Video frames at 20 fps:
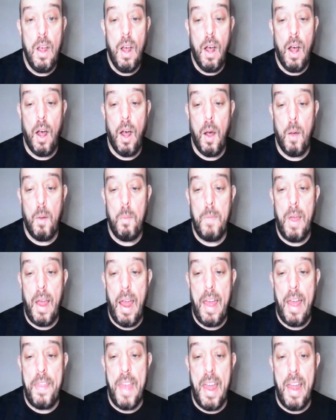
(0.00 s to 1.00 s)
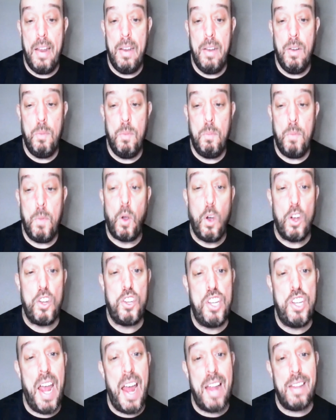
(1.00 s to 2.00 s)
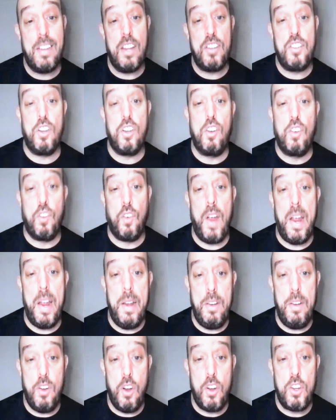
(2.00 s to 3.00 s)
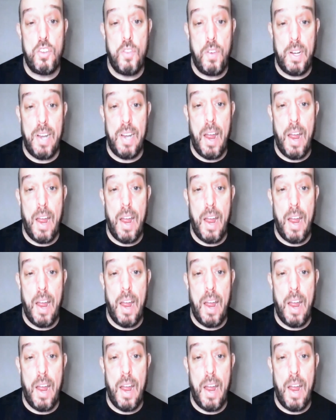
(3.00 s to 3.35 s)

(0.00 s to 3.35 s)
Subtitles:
And then because she had such a great nurturing